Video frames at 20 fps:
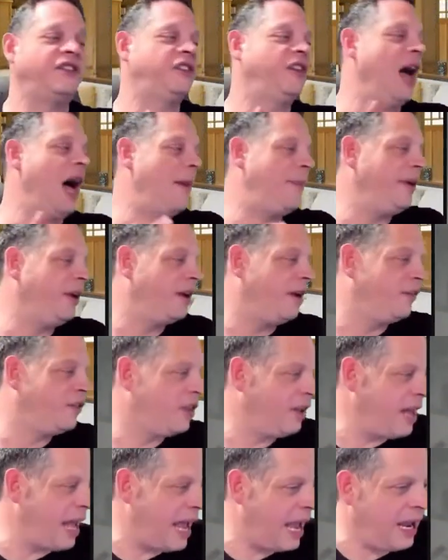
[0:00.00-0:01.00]
topic of
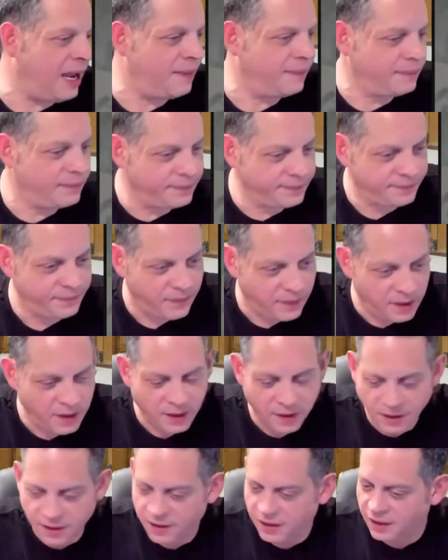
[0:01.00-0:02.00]
today.
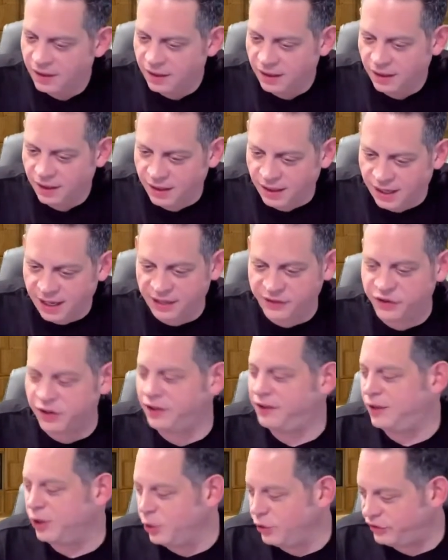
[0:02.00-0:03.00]
It's a
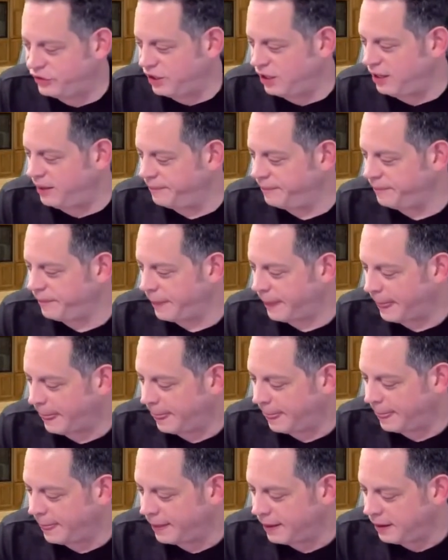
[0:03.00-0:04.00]
doozy.
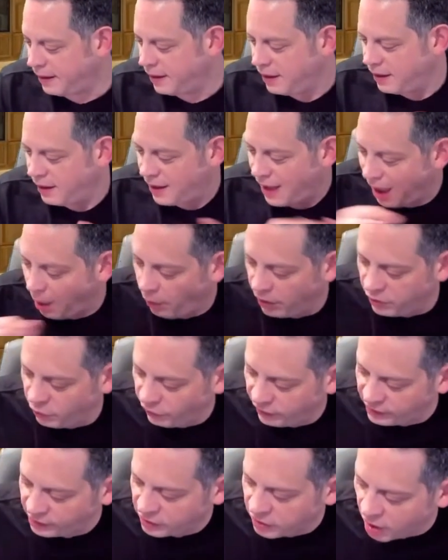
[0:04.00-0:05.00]
I wouldn't
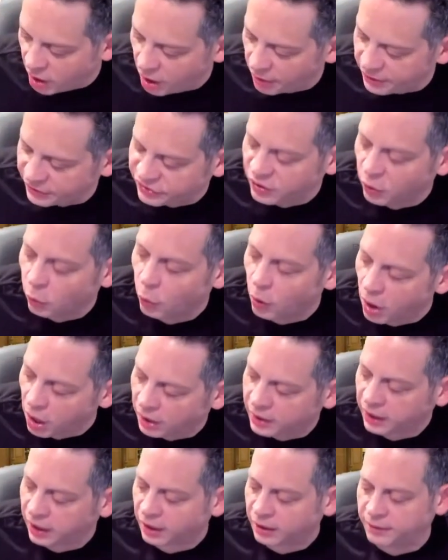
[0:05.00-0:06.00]
really call this a
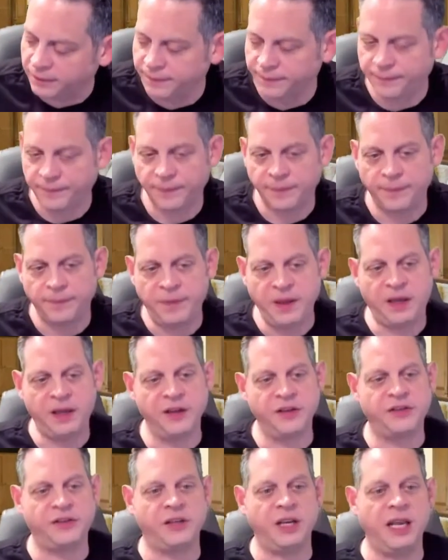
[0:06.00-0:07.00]
walk-in
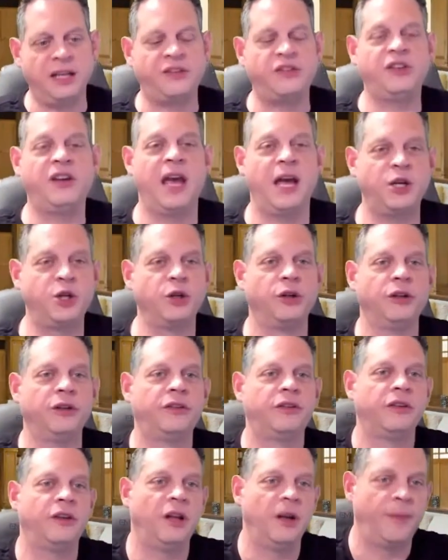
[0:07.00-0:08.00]
because he had scheduled
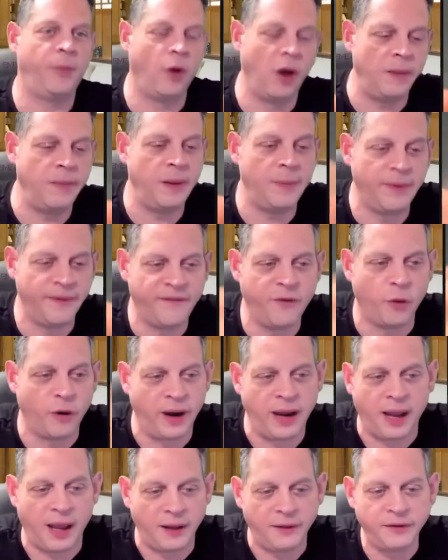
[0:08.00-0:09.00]
an appointment
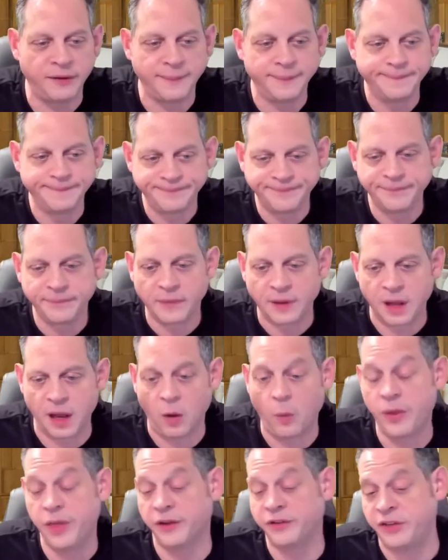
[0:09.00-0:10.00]
beforehand
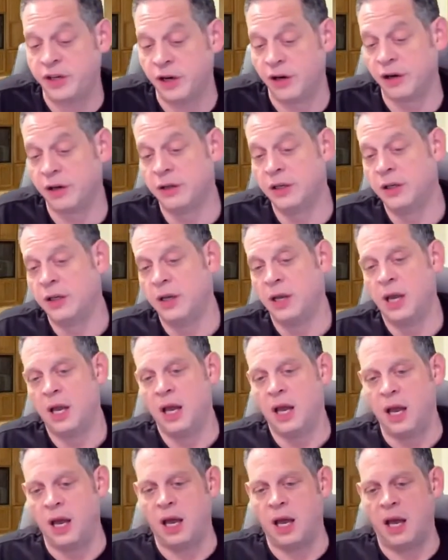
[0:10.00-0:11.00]
with us here.
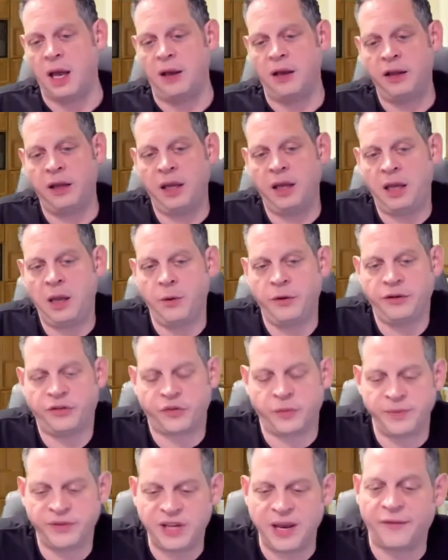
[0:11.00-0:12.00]
He was
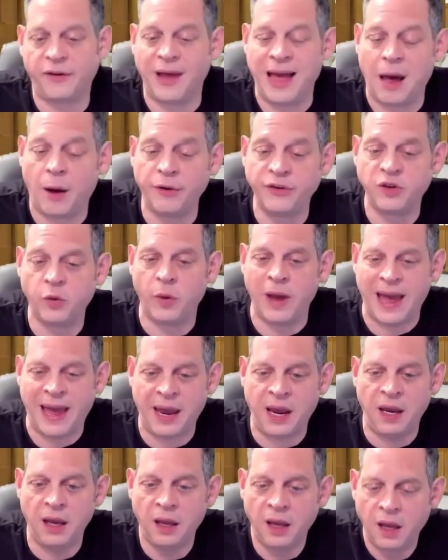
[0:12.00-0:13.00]
from several hours
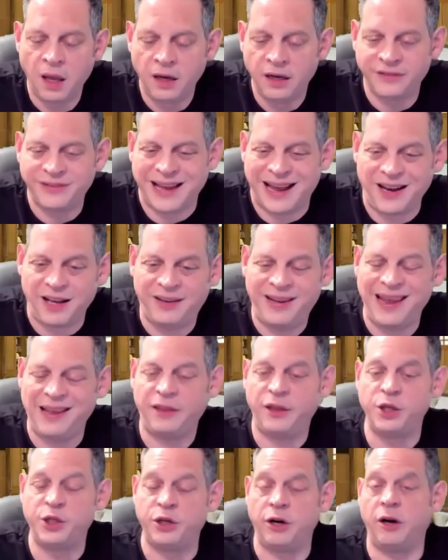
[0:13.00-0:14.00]
away, decided to take the
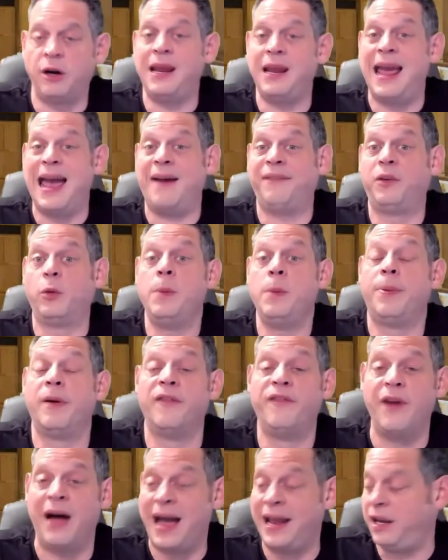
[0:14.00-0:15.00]
journey after we
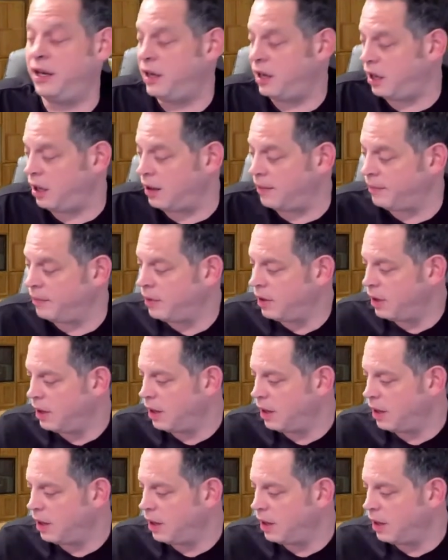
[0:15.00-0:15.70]
provided him